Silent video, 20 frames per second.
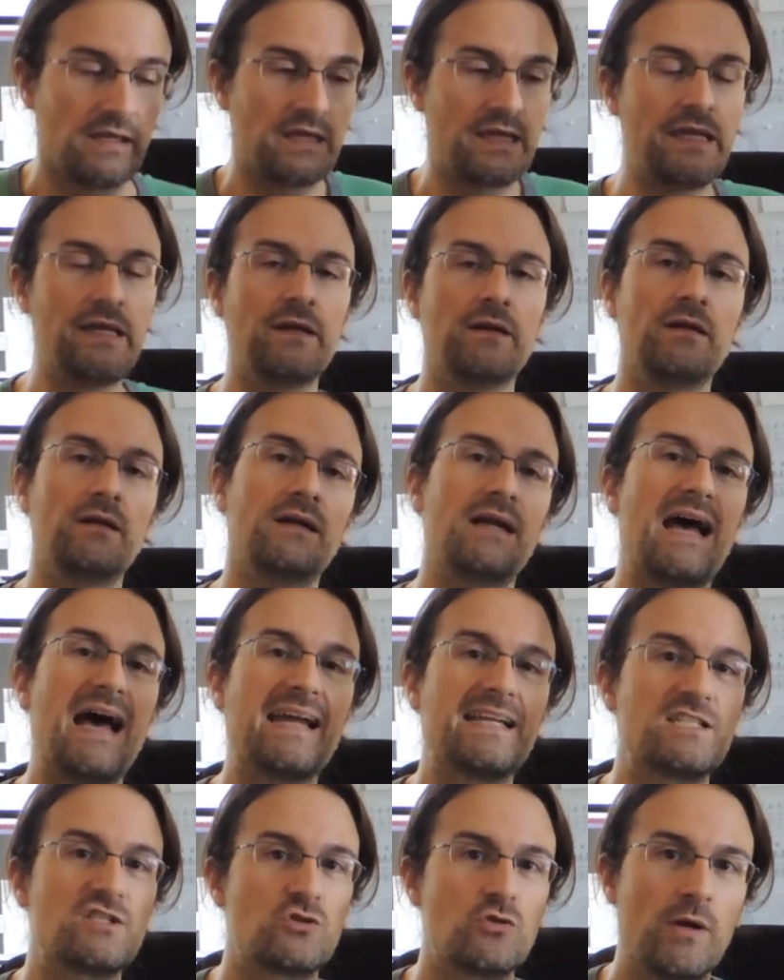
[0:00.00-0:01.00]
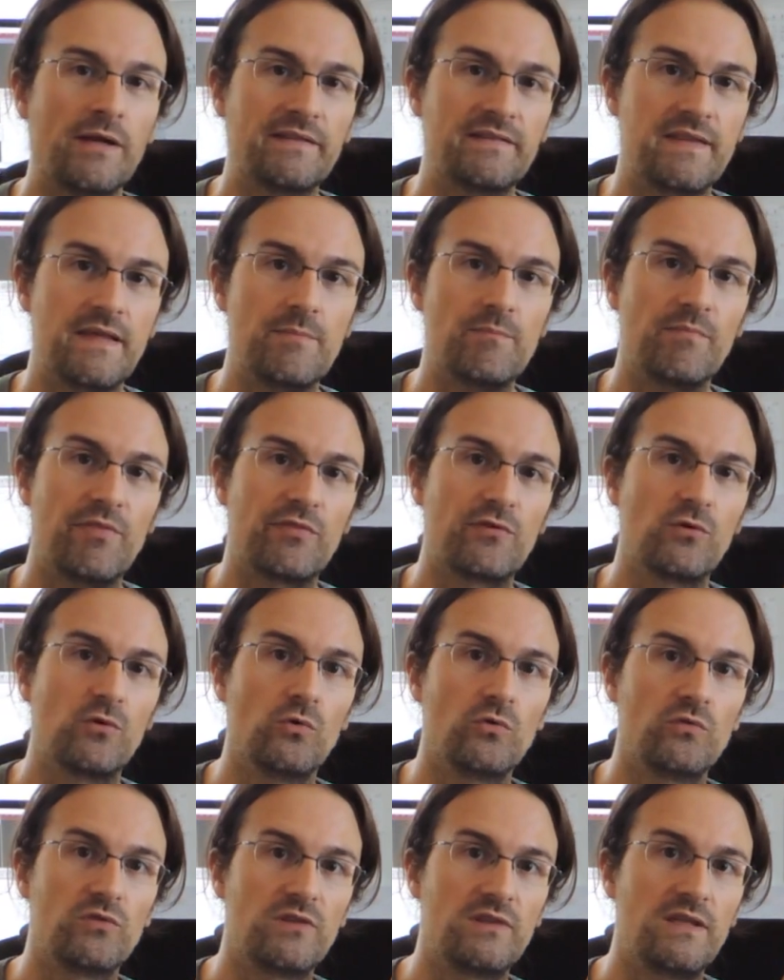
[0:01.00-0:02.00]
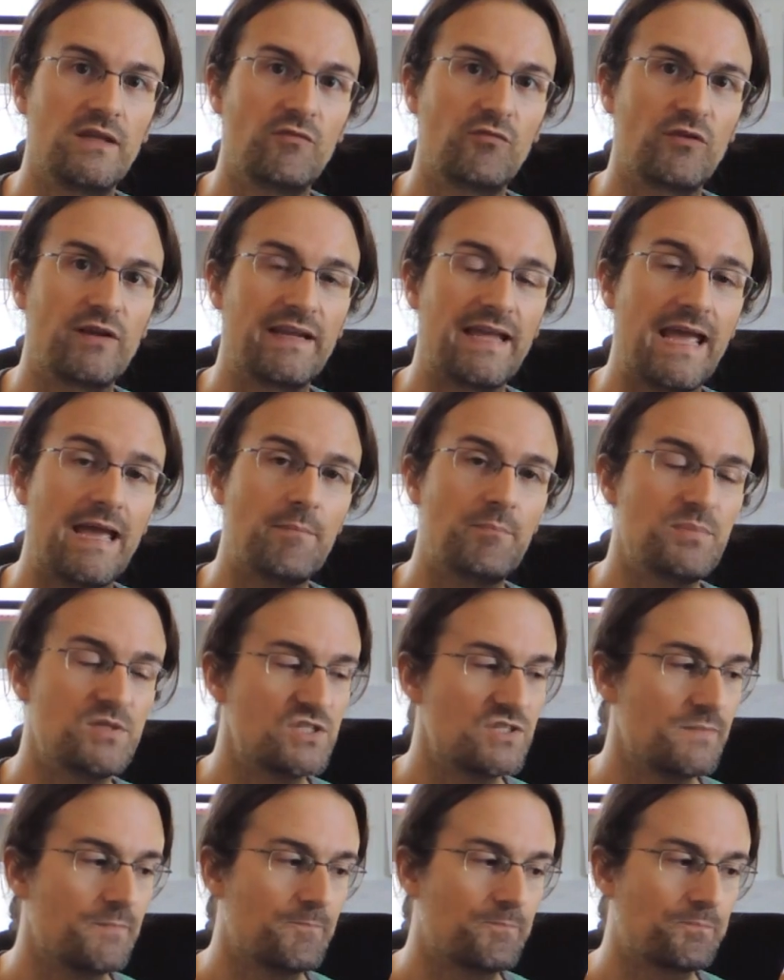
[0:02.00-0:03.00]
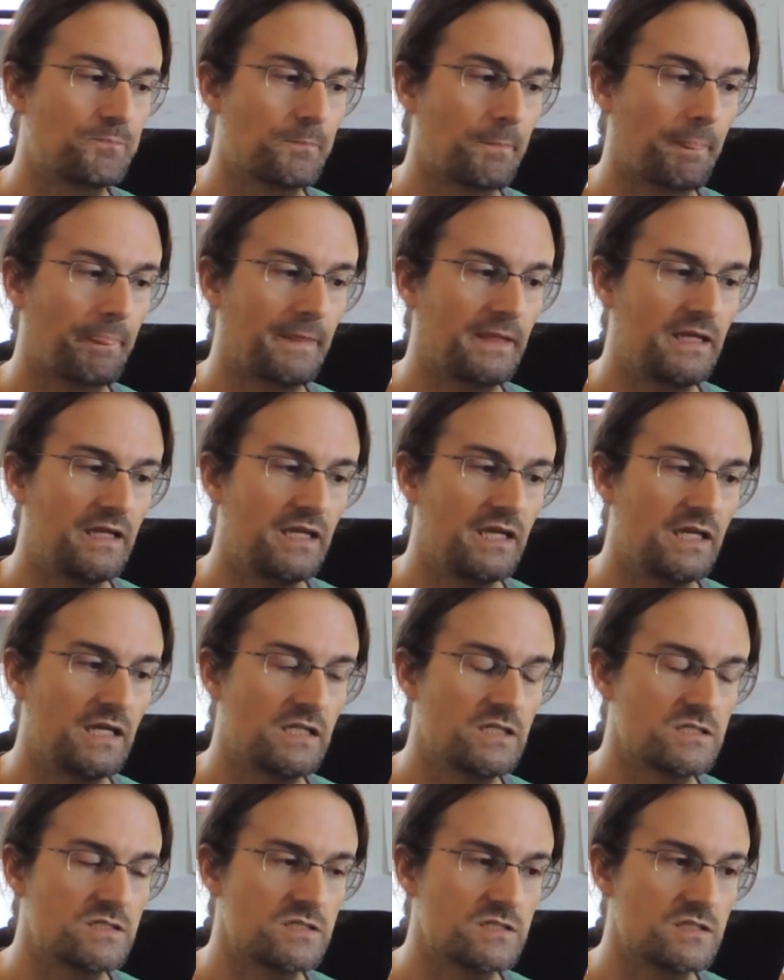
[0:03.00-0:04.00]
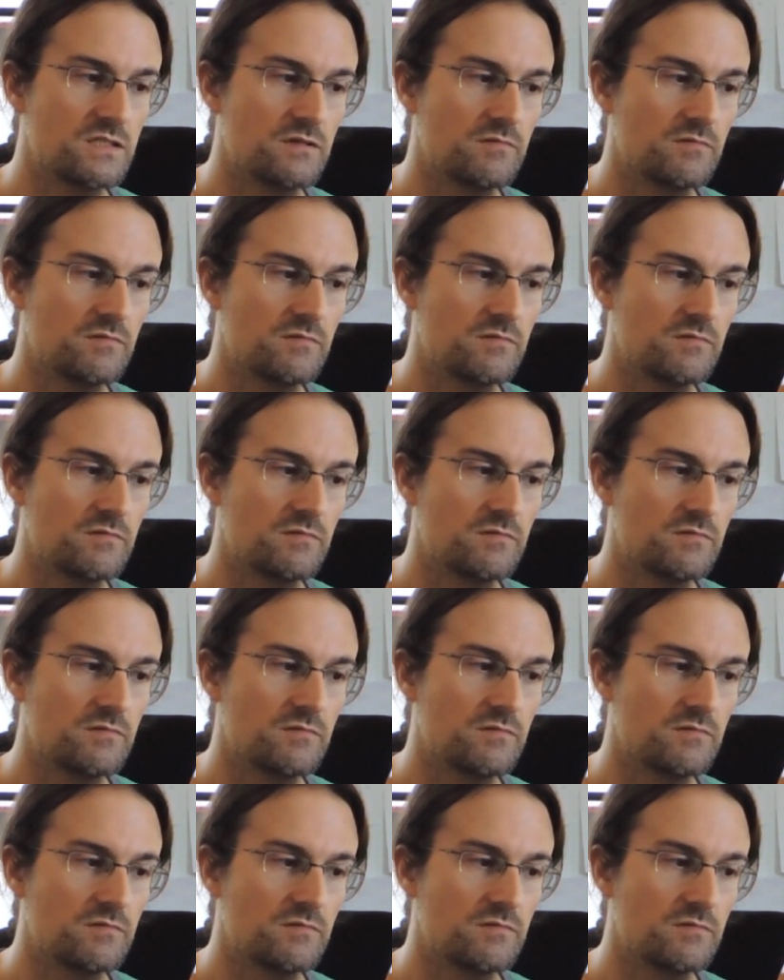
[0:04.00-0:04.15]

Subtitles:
Here, I tried them through different amps, and